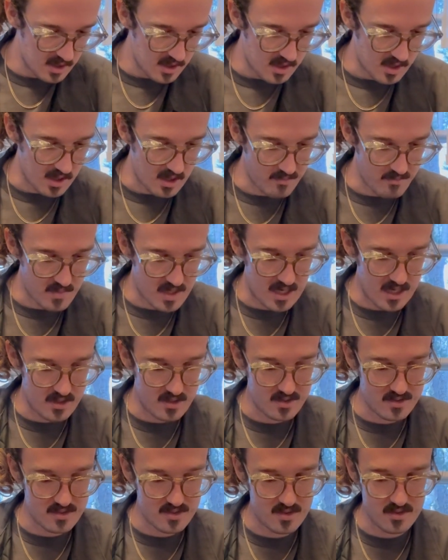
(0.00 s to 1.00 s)
I'm not
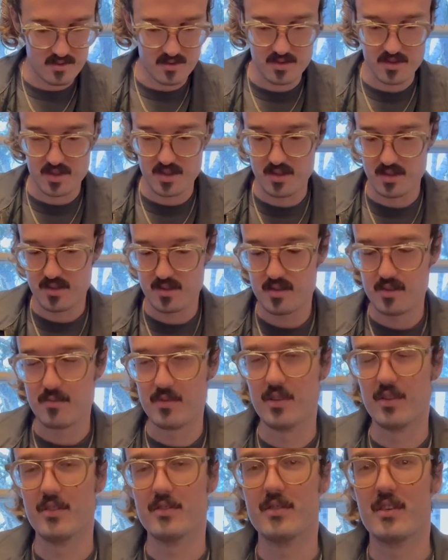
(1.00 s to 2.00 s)
as diligent as some
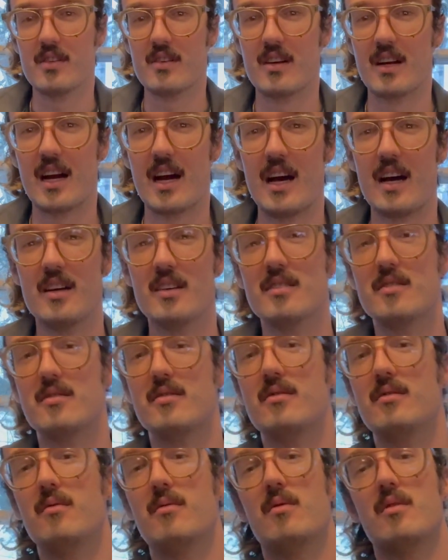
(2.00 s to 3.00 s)
of those other guys
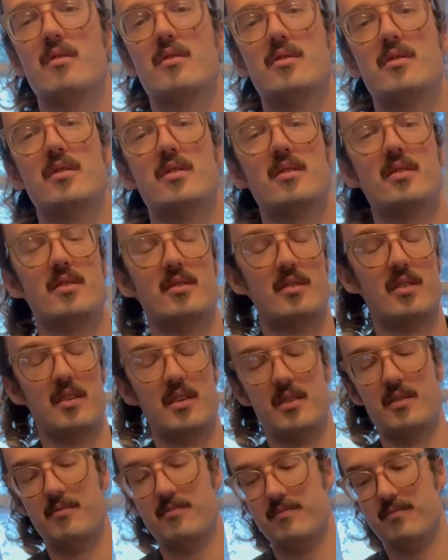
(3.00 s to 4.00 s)
who will just
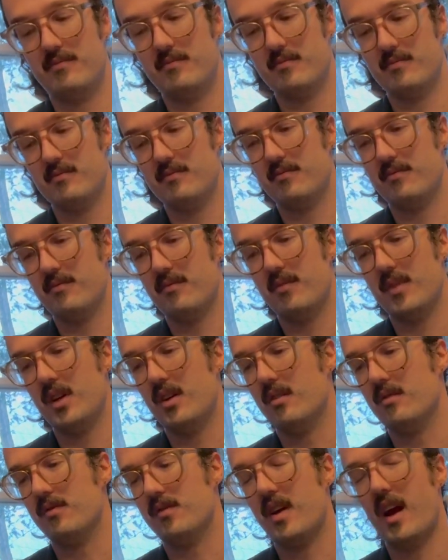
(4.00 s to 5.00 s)

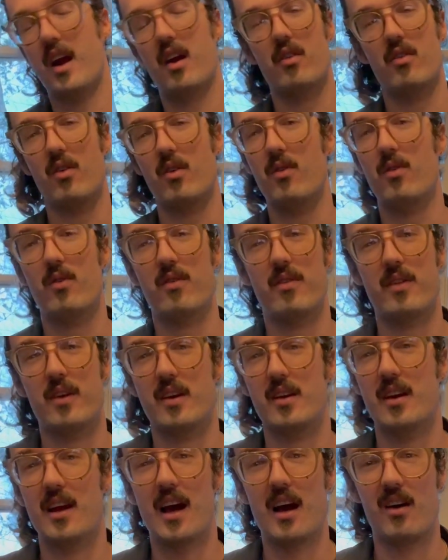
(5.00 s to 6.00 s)
tear the whole
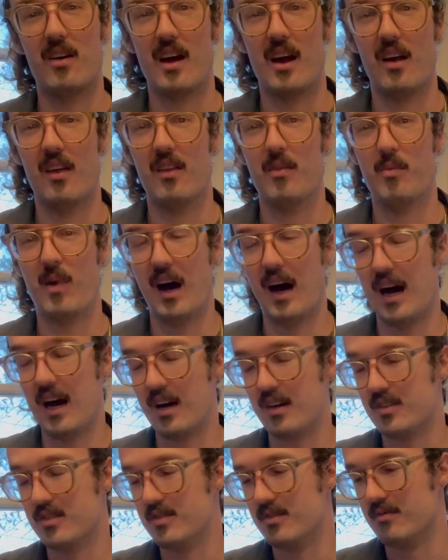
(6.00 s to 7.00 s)
thing down out of the
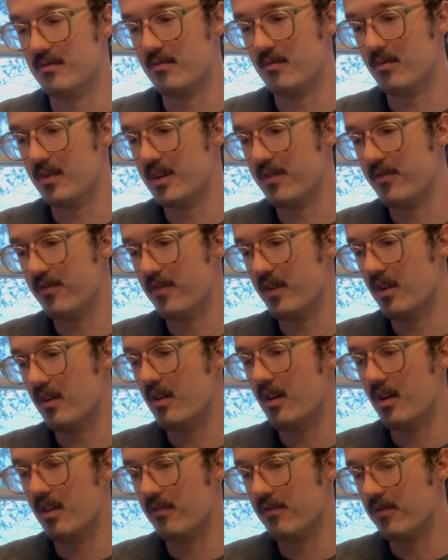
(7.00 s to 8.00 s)
box and refill
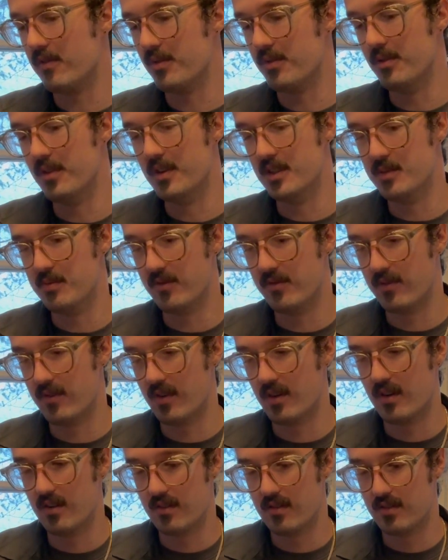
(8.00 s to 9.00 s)
all the fluids
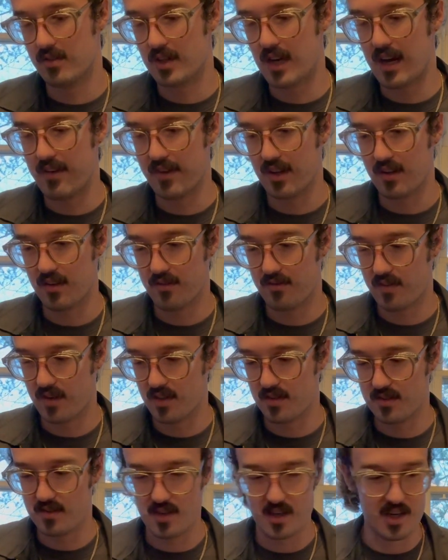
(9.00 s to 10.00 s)
before driving it the
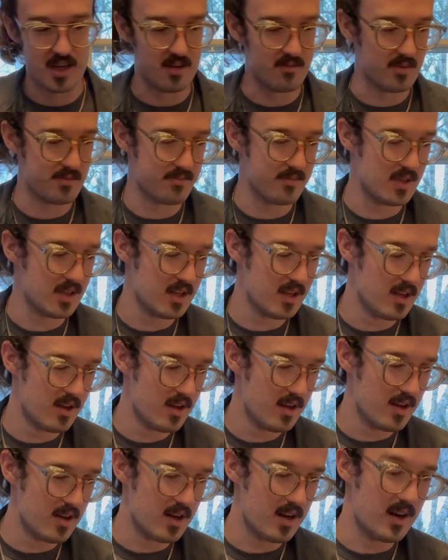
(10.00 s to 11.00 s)
first time.
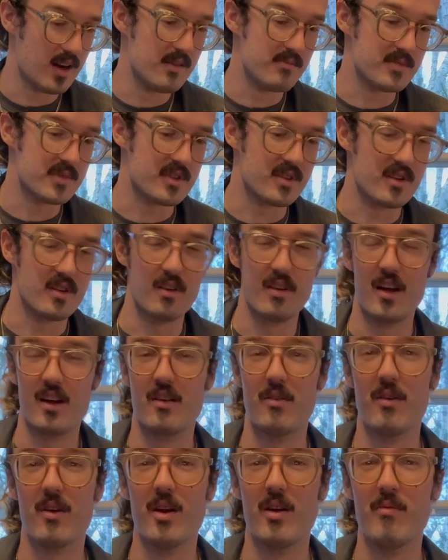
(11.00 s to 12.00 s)
I'm just gonna let
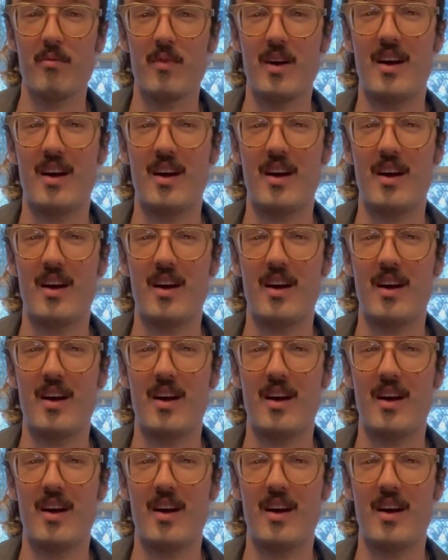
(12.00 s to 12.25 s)
it rip.